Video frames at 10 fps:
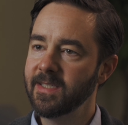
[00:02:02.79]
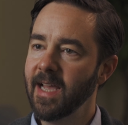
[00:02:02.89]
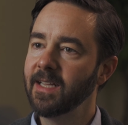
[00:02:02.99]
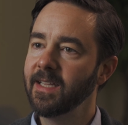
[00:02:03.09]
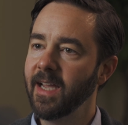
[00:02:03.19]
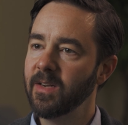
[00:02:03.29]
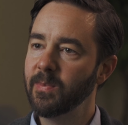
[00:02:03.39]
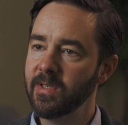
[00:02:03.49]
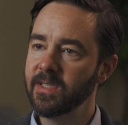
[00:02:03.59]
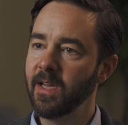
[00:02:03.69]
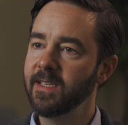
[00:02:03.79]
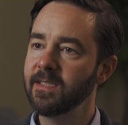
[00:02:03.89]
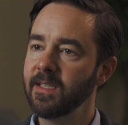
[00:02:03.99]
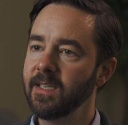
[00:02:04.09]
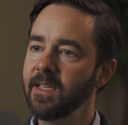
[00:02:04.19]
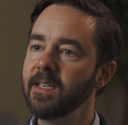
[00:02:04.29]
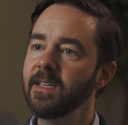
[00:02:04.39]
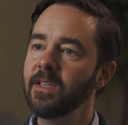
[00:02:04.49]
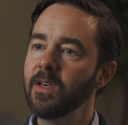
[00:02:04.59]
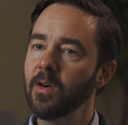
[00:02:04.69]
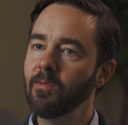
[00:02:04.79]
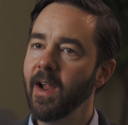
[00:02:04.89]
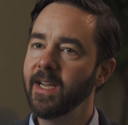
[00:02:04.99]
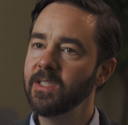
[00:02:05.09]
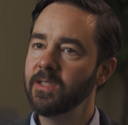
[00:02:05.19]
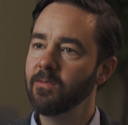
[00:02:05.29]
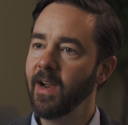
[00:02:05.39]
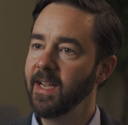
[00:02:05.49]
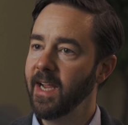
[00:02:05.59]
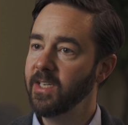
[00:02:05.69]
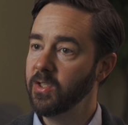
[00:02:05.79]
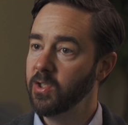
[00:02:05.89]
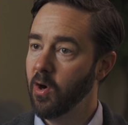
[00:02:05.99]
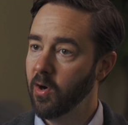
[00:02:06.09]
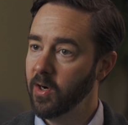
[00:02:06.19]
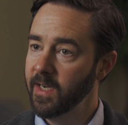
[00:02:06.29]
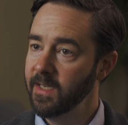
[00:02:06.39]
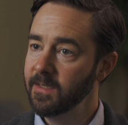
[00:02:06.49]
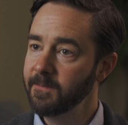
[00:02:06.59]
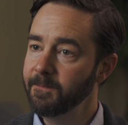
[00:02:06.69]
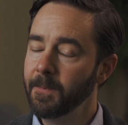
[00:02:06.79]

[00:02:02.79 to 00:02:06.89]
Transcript: exactly how to precisely arrange the radiation target